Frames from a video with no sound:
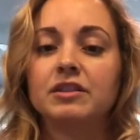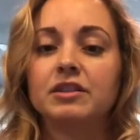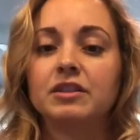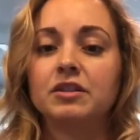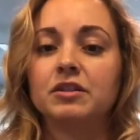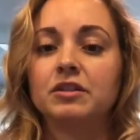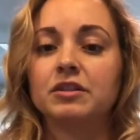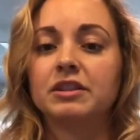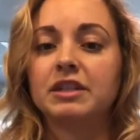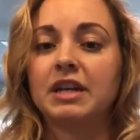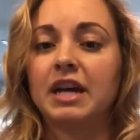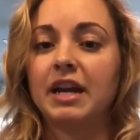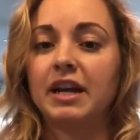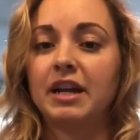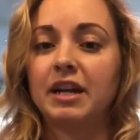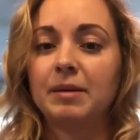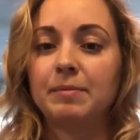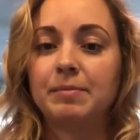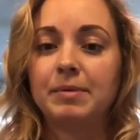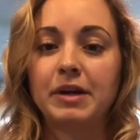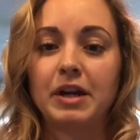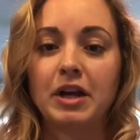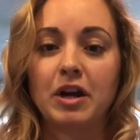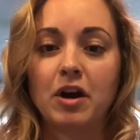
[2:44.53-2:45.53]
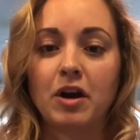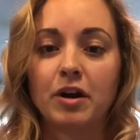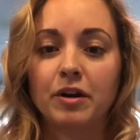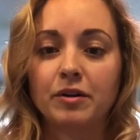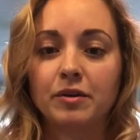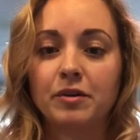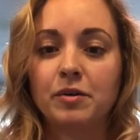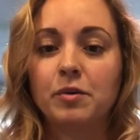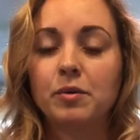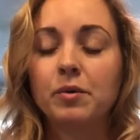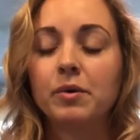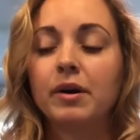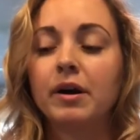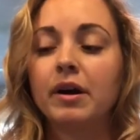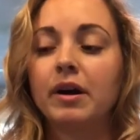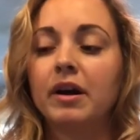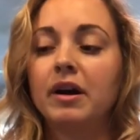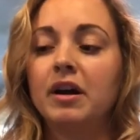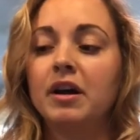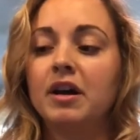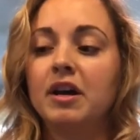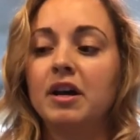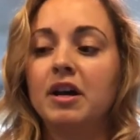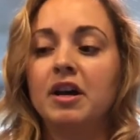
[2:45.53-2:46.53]
you're dieting pretty
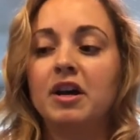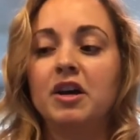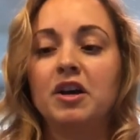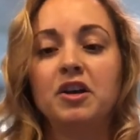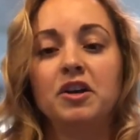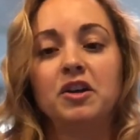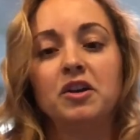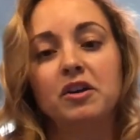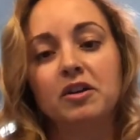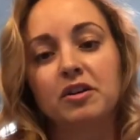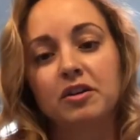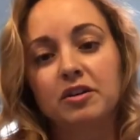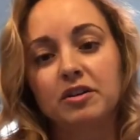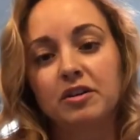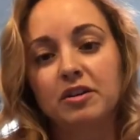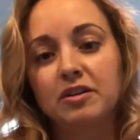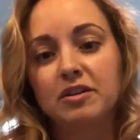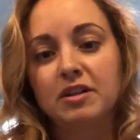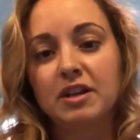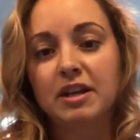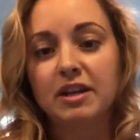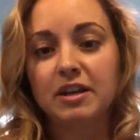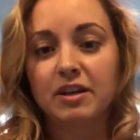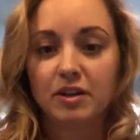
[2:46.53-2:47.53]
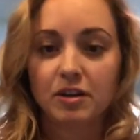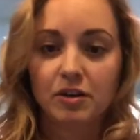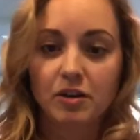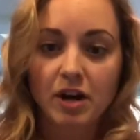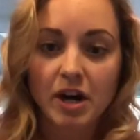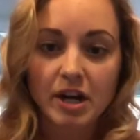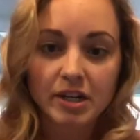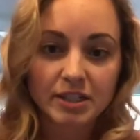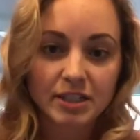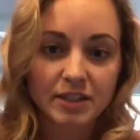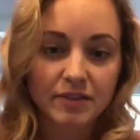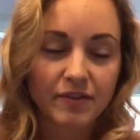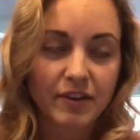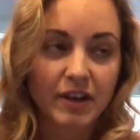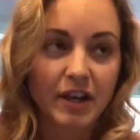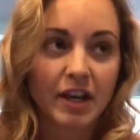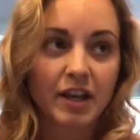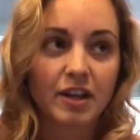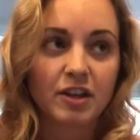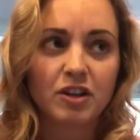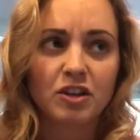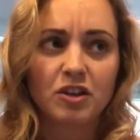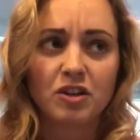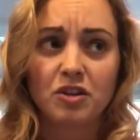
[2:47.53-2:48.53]
hardcore. You're into
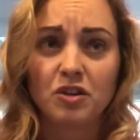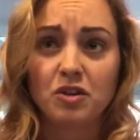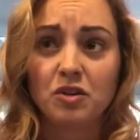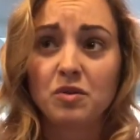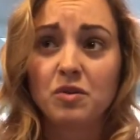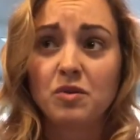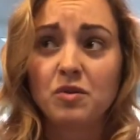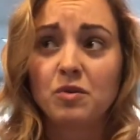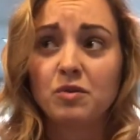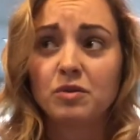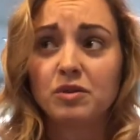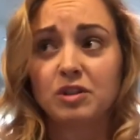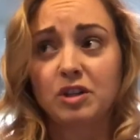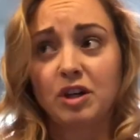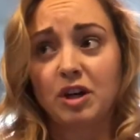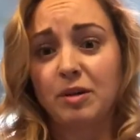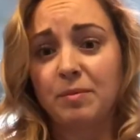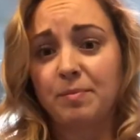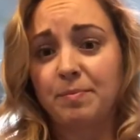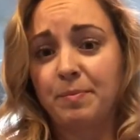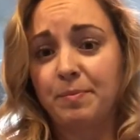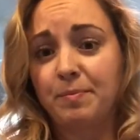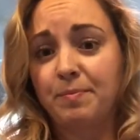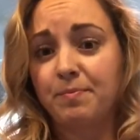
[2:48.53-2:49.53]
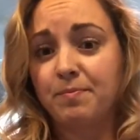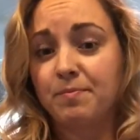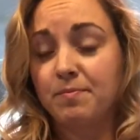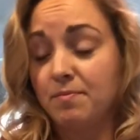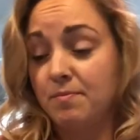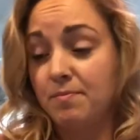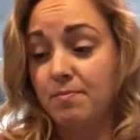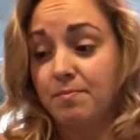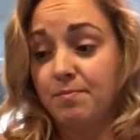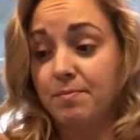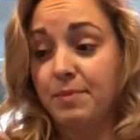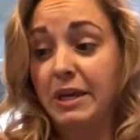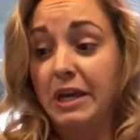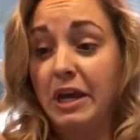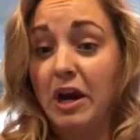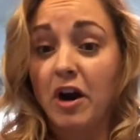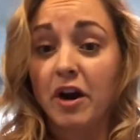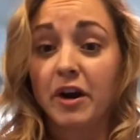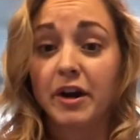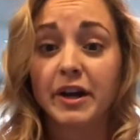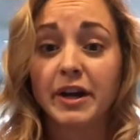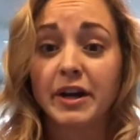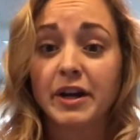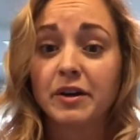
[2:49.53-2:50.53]
CrossFit. You start
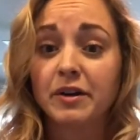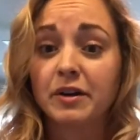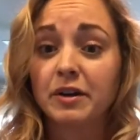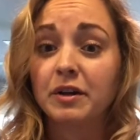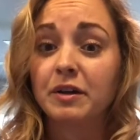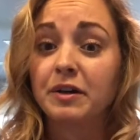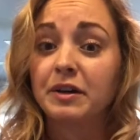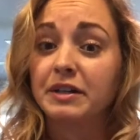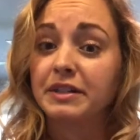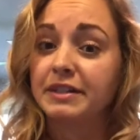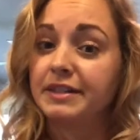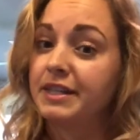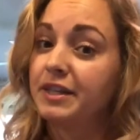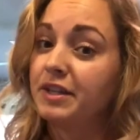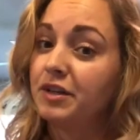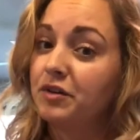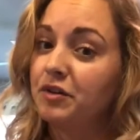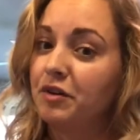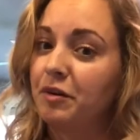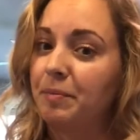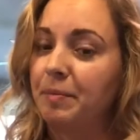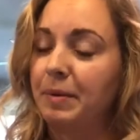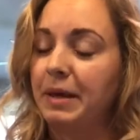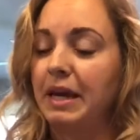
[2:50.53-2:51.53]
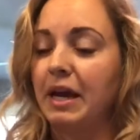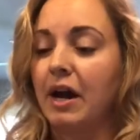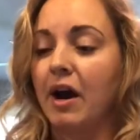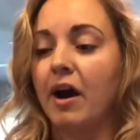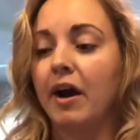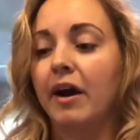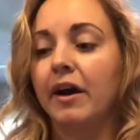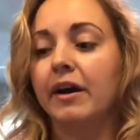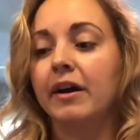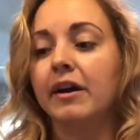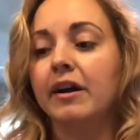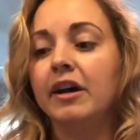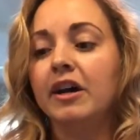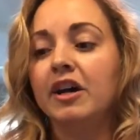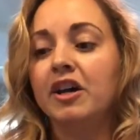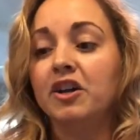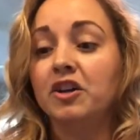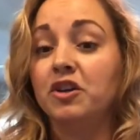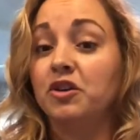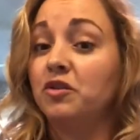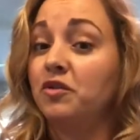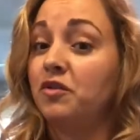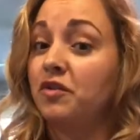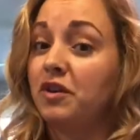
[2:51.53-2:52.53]
PRing, or you continue to PR.
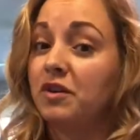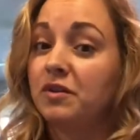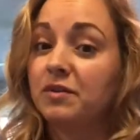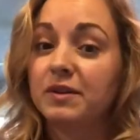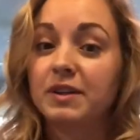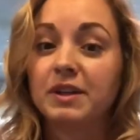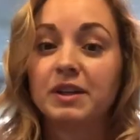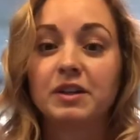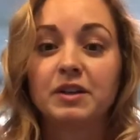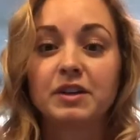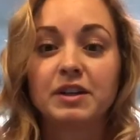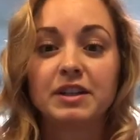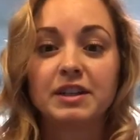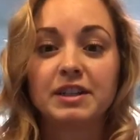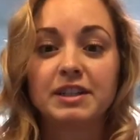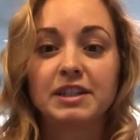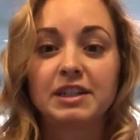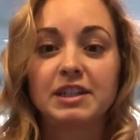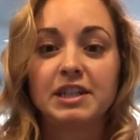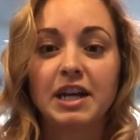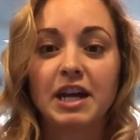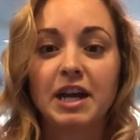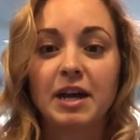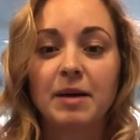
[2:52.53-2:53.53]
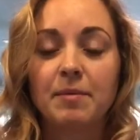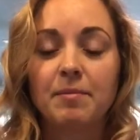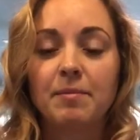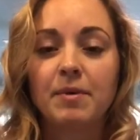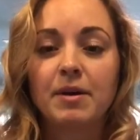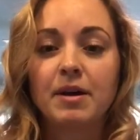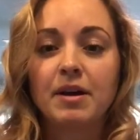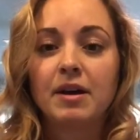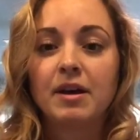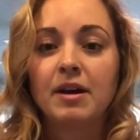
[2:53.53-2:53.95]
You feel really good in the gym,